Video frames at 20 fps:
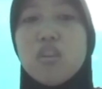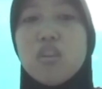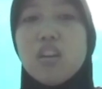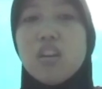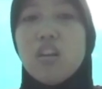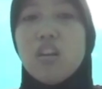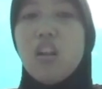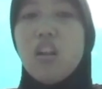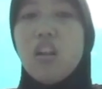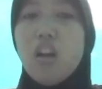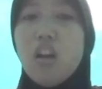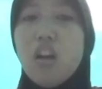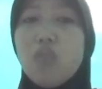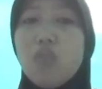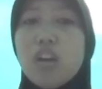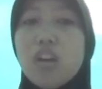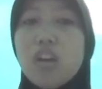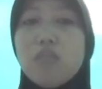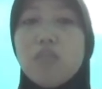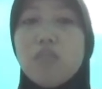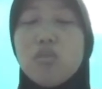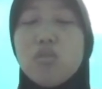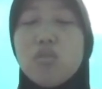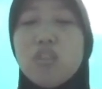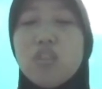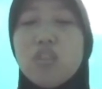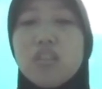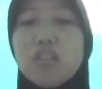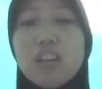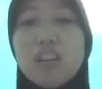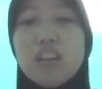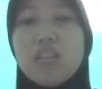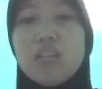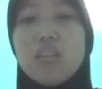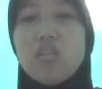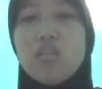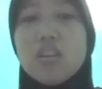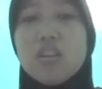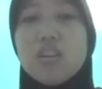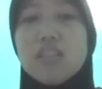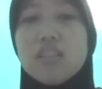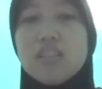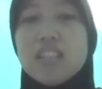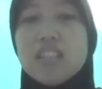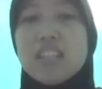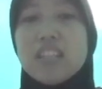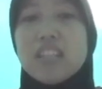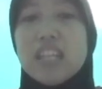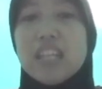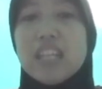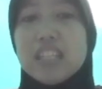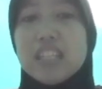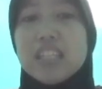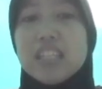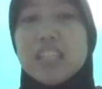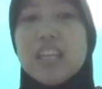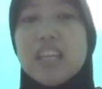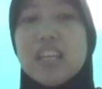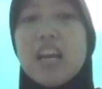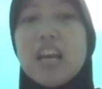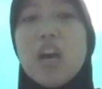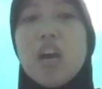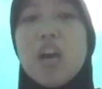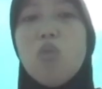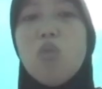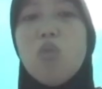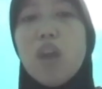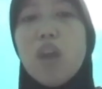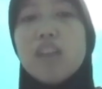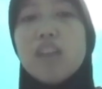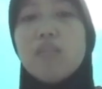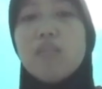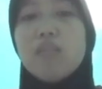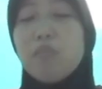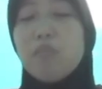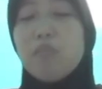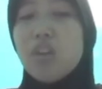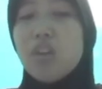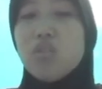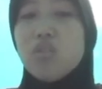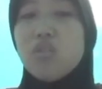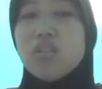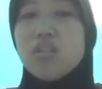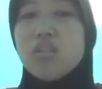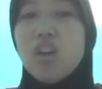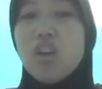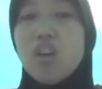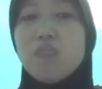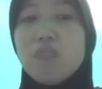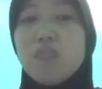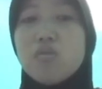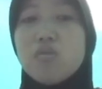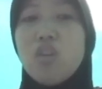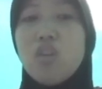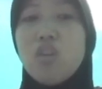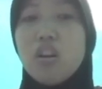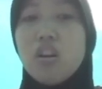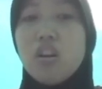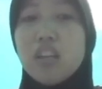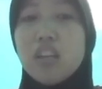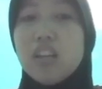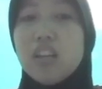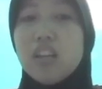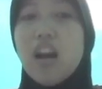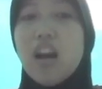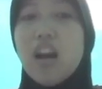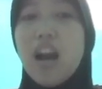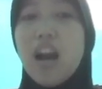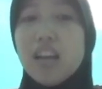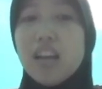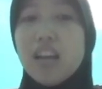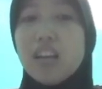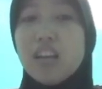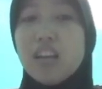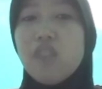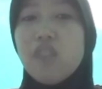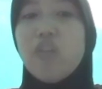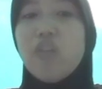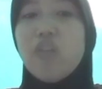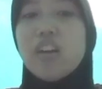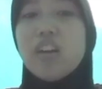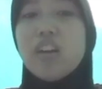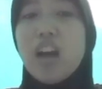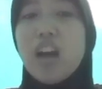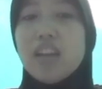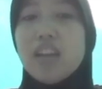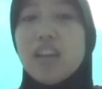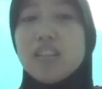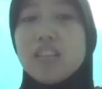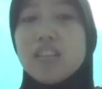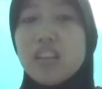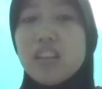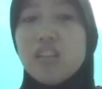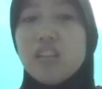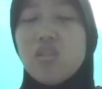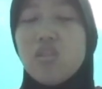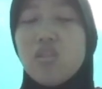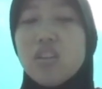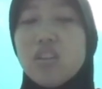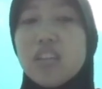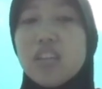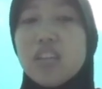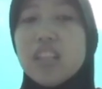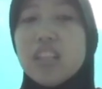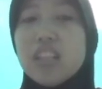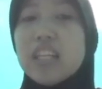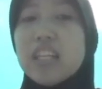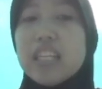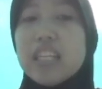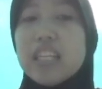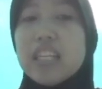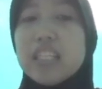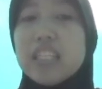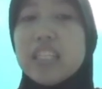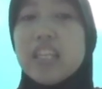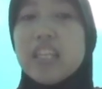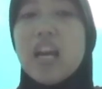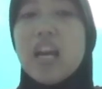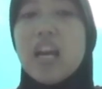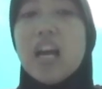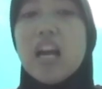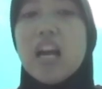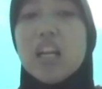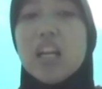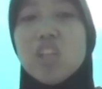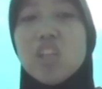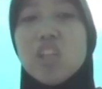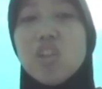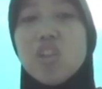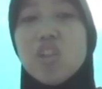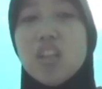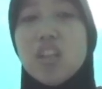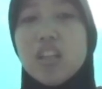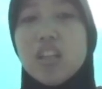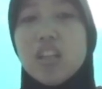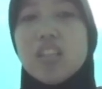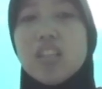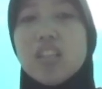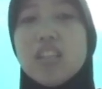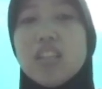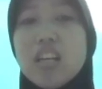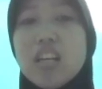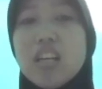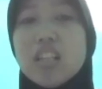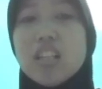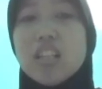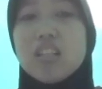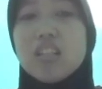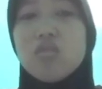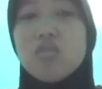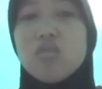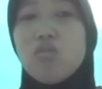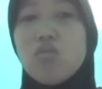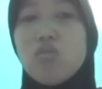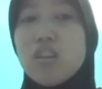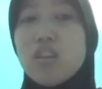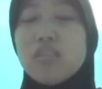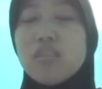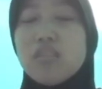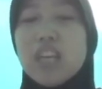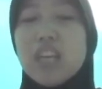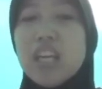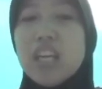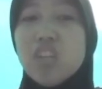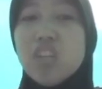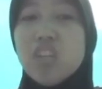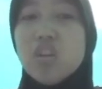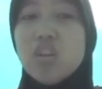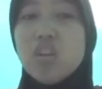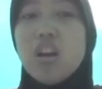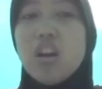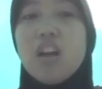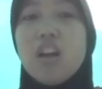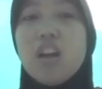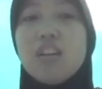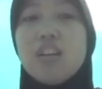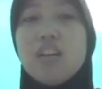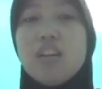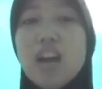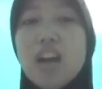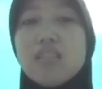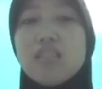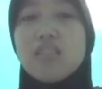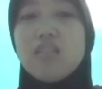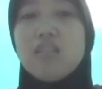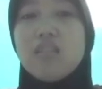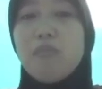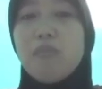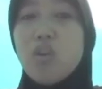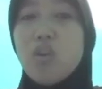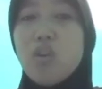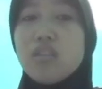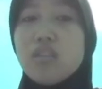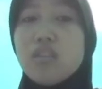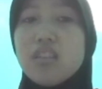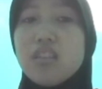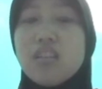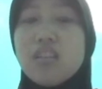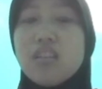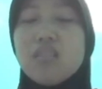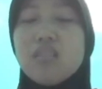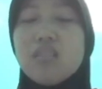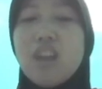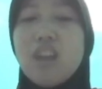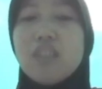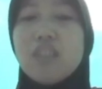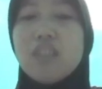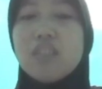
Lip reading: in the low and moderate categories decreased, while the frequency of score in the high and very high categories increased, reaching 6 students each. Thus, the post-test results